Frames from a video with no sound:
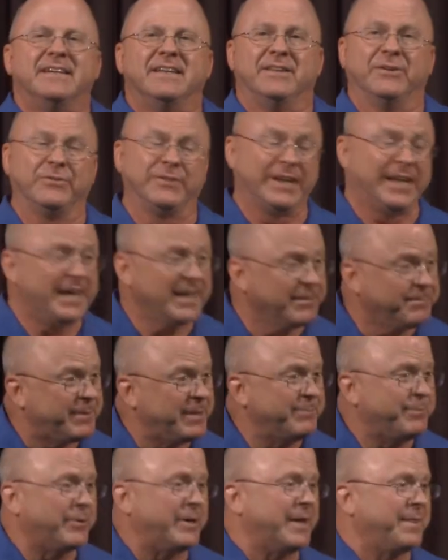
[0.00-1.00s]
There's a lot of
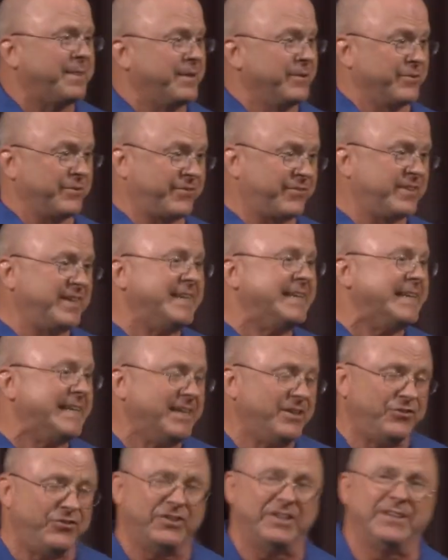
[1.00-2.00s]
people out there
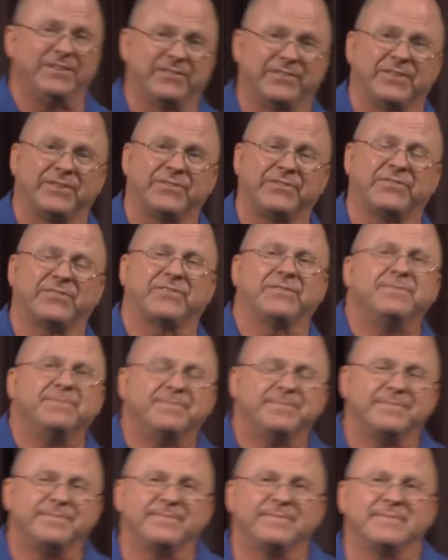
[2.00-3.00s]
seeking Jesus.
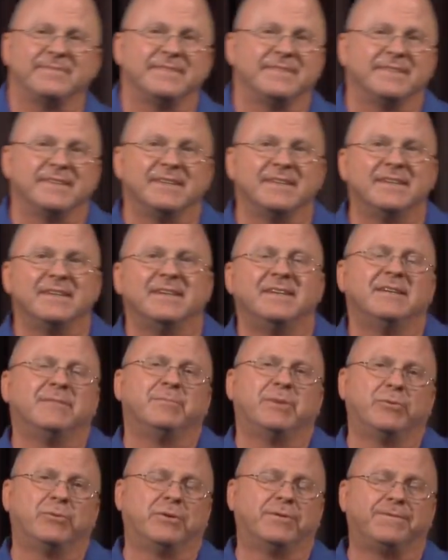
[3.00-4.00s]

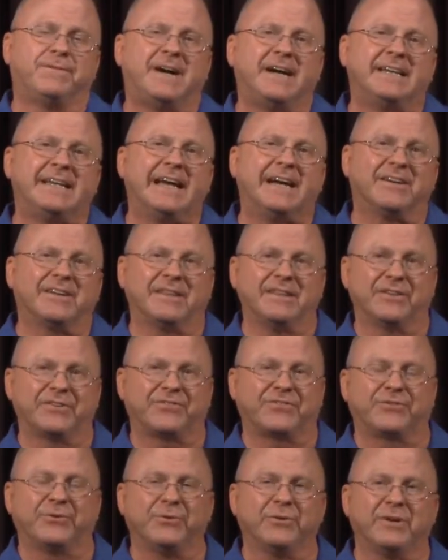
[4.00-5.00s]
But we'll find out in this
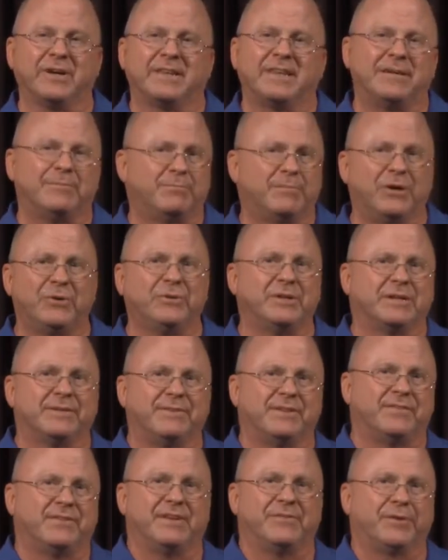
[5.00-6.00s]
story that motive
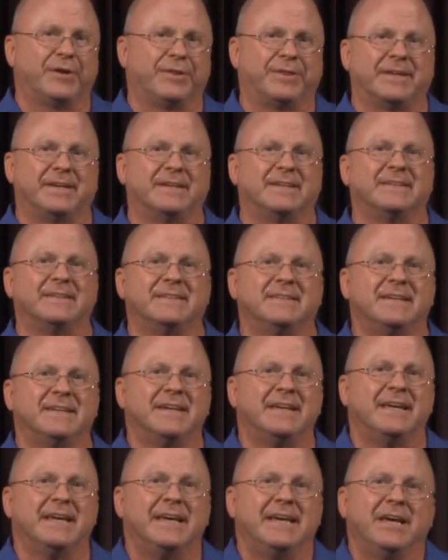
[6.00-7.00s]
is everything.
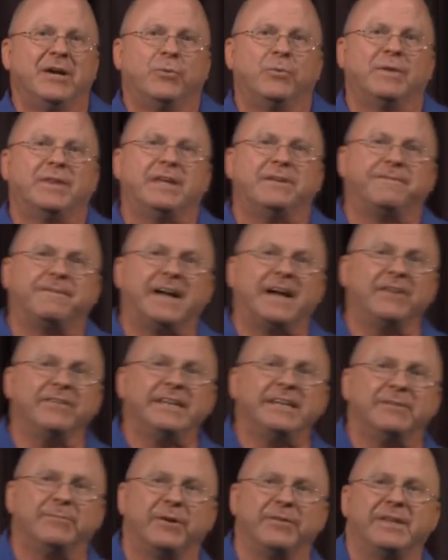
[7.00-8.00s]
When they found
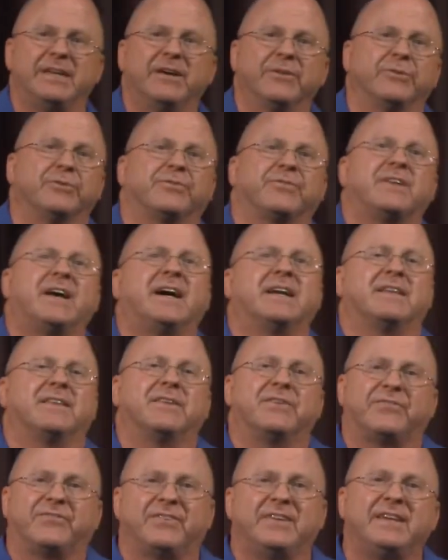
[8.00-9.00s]
Him on the other side of
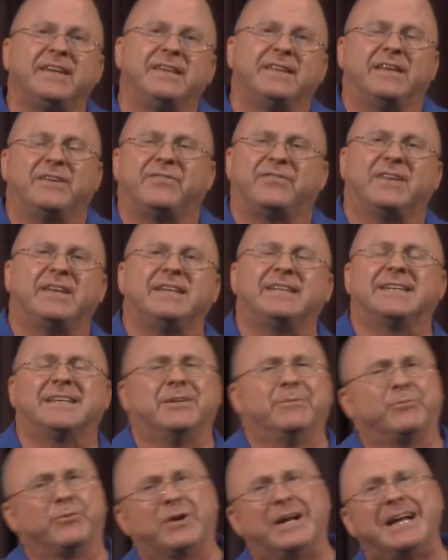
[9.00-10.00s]
the sea, they said to
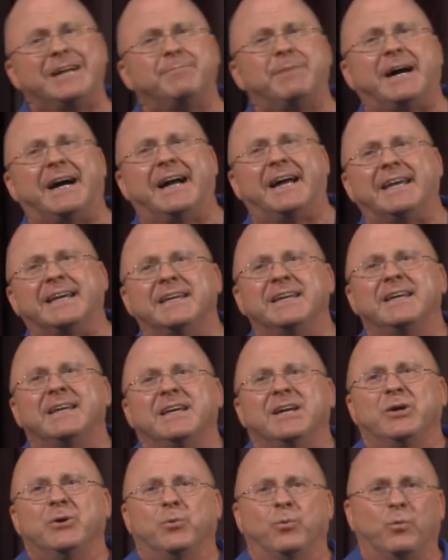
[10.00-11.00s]
Him, Rabbi,
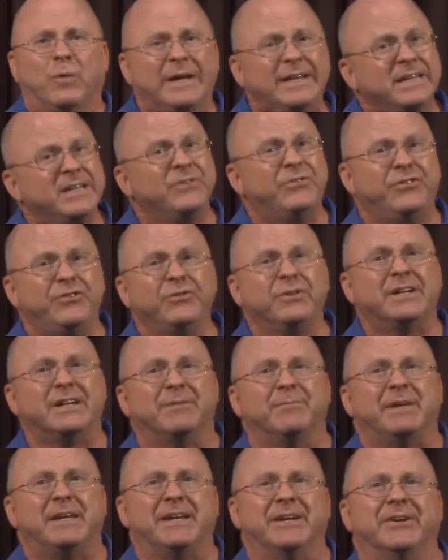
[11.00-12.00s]
when did you
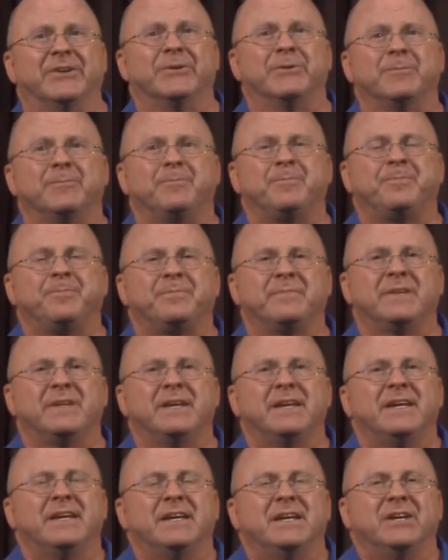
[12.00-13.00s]
come here?
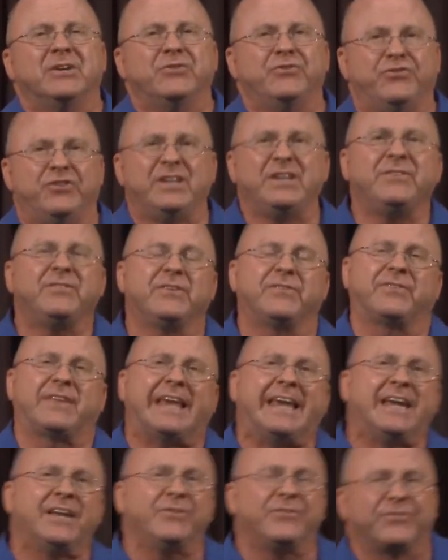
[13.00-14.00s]
Jesus
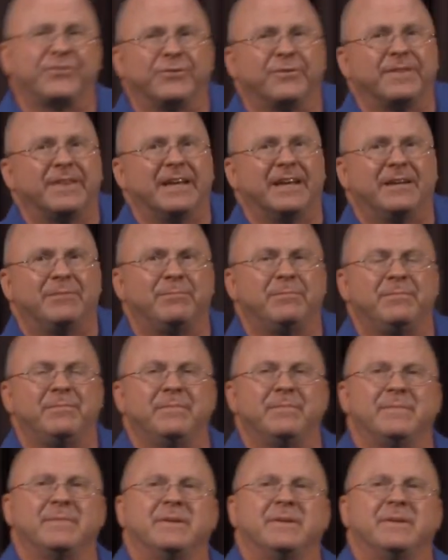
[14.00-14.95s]
answered them,